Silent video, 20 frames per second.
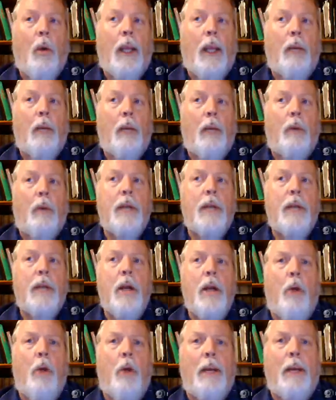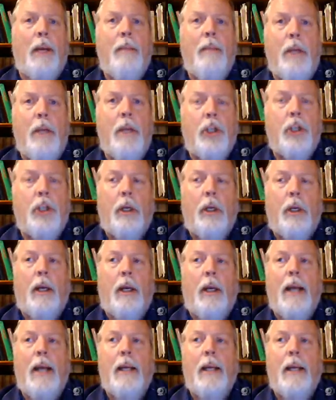It was a noble ambition,
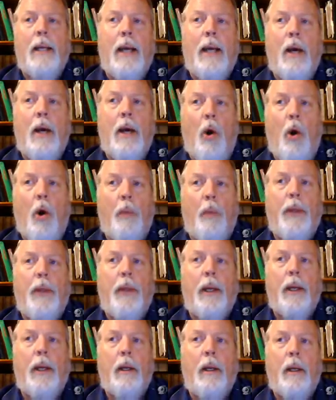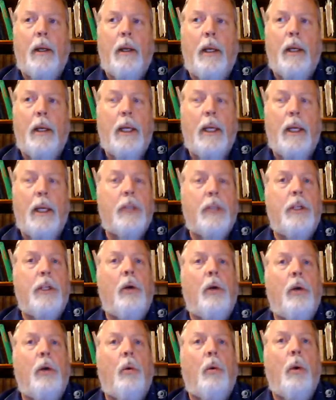and I hope that it
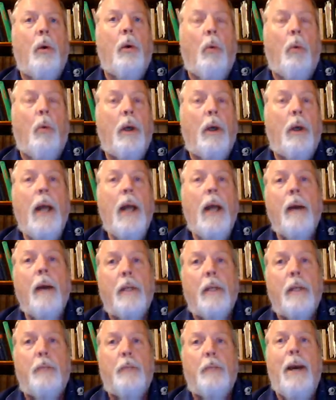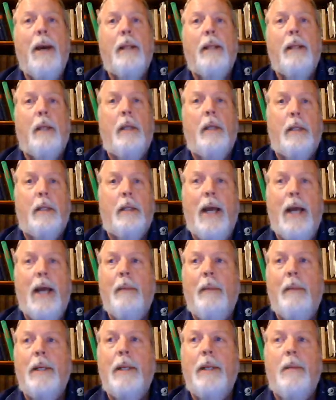still will work out despite the
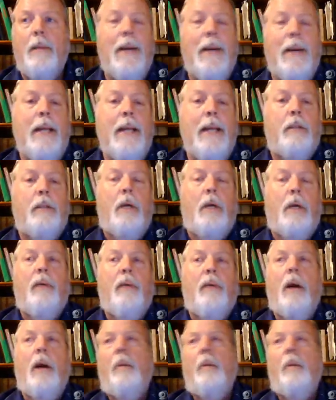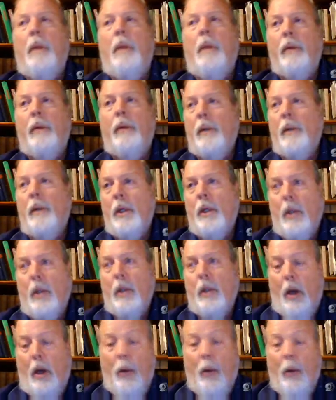untimely demise of our brother
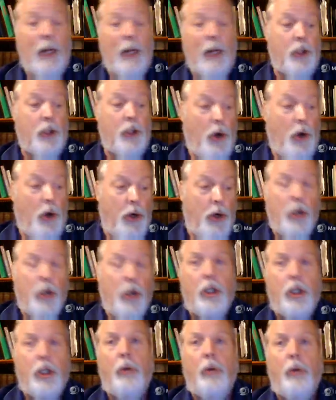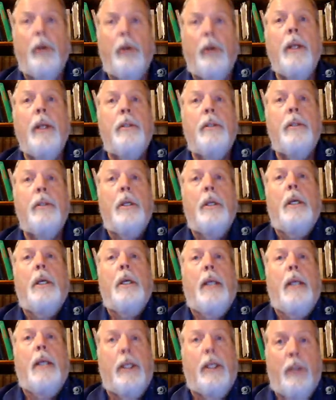Rex Turner Jr. His
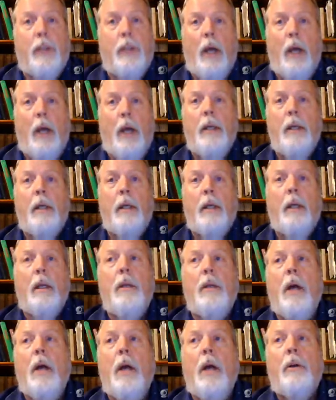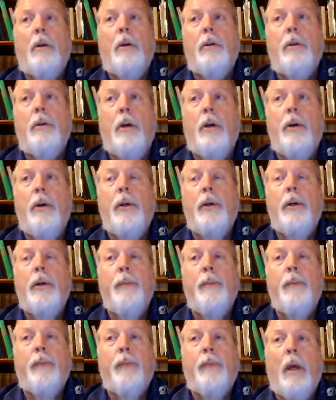son, Dr. Turner,
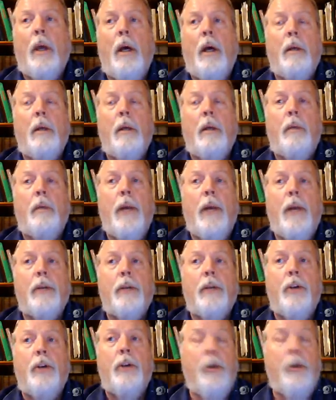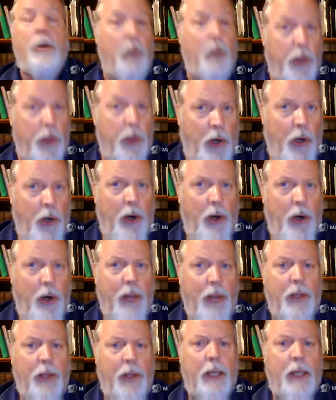Rex Turner III,
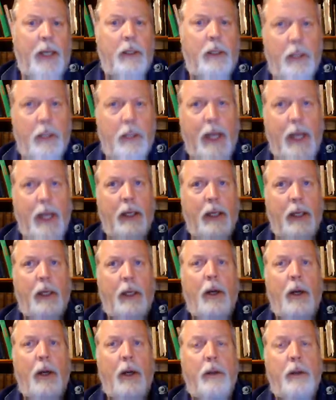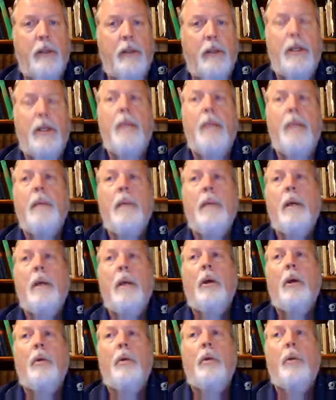I think is technically known as his name,
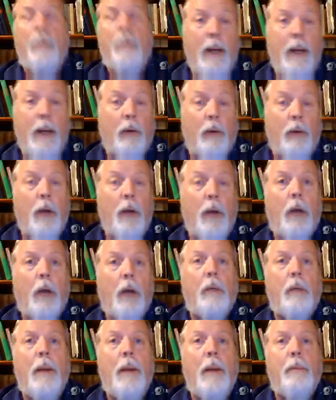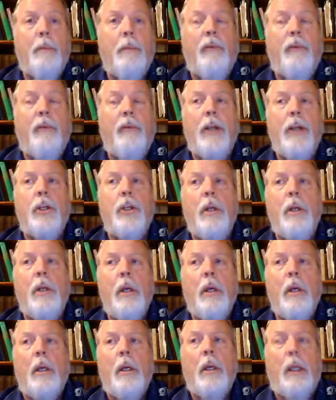who is a medical doctor by profession,
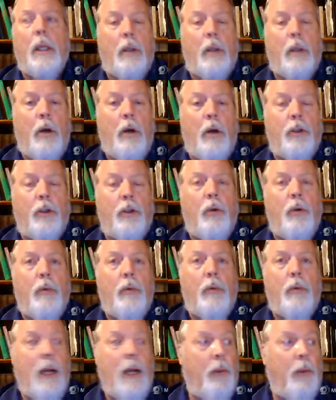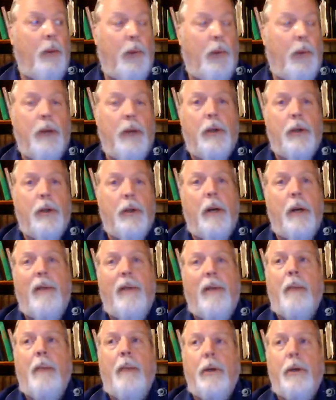is also now the president of
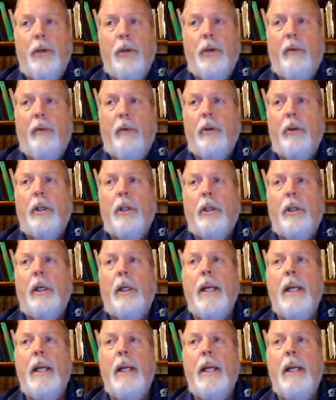Amherst University.